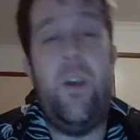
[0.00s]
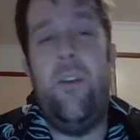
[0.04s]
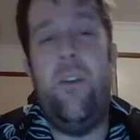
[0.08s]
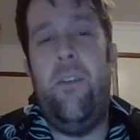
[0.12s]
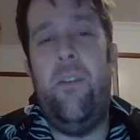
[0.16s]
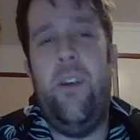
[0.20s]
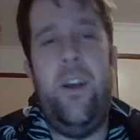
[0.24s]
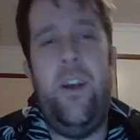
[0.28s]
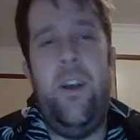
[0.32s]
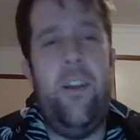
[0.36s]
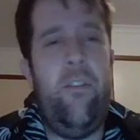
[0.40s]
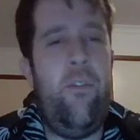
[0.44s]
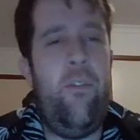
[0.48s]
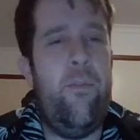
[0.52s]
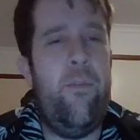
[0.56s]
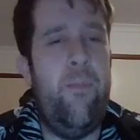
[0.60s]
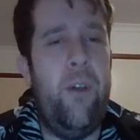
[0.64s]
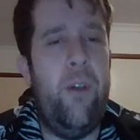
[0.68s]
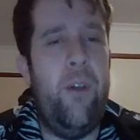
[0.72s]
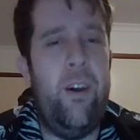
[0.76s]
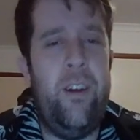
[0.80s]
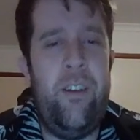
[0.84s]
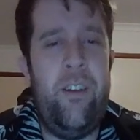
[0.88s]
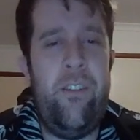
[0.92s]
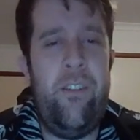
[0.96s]
Ah, that's
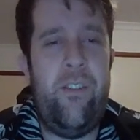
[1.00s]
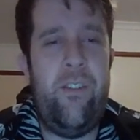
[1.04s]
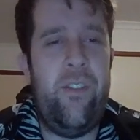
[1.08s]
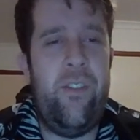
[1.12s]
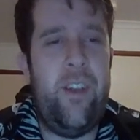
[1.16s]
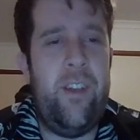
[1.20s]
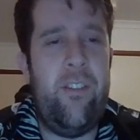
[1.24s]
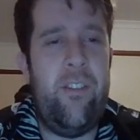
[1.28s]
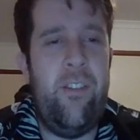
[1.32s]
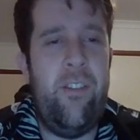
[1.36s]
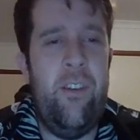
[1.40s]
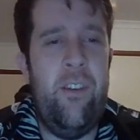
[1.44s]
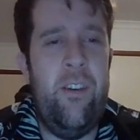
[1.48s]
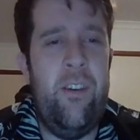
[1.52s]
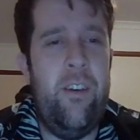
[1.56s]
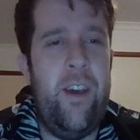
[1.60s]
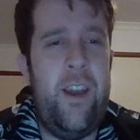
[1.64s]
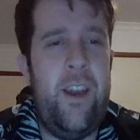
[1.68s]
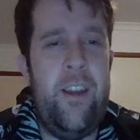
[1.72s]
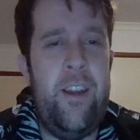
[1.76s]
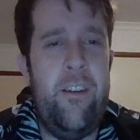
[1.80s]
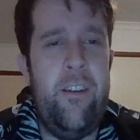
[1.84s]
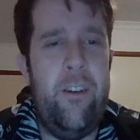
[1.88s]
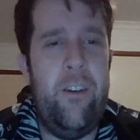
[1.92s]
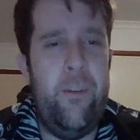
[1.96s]
nice. That's a
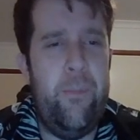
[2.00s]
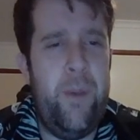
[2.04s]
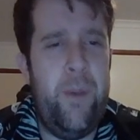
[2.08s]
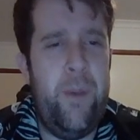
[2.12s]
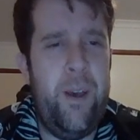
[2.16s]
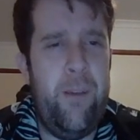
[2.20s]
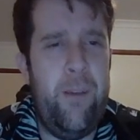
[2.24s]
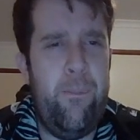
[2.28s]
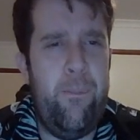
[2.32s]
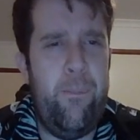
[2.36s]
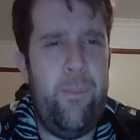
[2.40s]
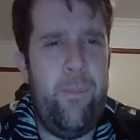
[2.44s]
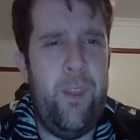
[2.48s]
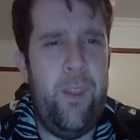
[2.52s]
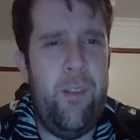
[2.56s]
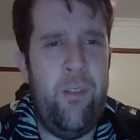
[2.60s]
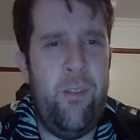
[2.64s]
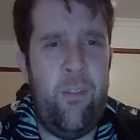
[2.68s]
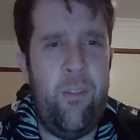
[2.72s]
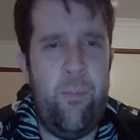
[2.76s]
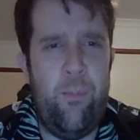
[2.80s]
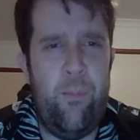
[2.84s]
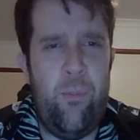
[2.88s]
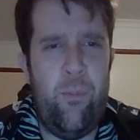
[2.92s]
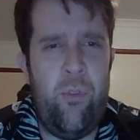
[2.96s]
eight nine pad. That's
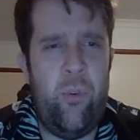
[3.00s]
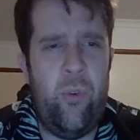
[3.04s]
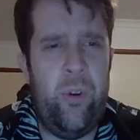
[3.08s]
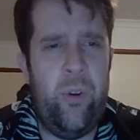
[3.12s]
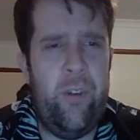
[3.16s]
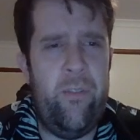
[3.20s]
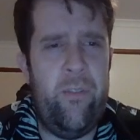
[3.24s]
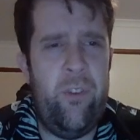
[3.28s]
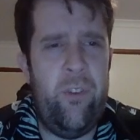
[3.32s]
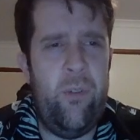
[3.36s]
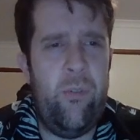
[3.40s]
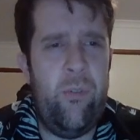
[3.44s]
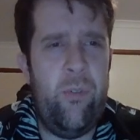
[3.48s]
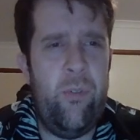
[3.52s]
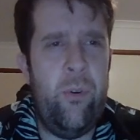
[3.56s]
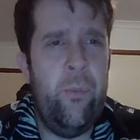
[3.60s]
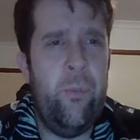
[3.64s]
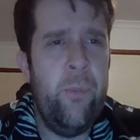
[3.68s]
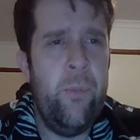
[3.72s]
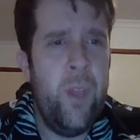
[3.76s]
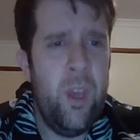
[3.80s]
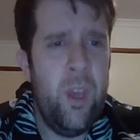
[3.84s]
sort of useful.